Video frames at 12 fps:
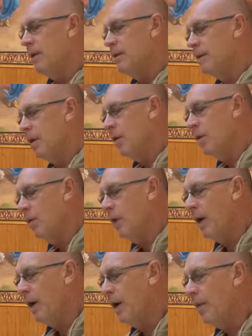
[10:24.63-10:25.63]

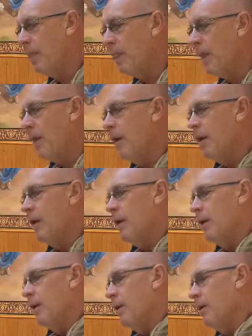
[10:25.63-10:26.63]
So
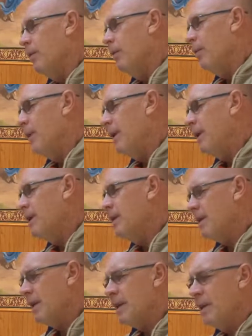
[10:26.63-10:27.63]
we can
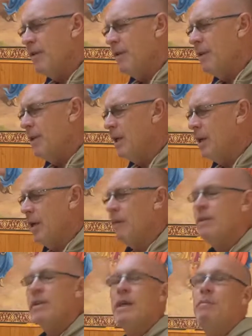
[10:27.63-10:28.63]
see
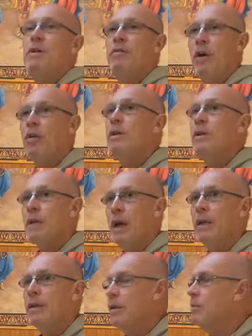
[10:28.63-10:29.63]
even some devotees are
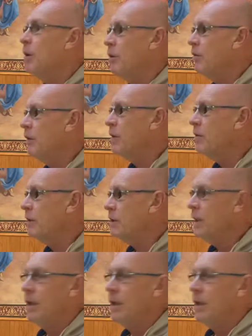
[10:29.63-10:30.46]
under the mode of ignorance.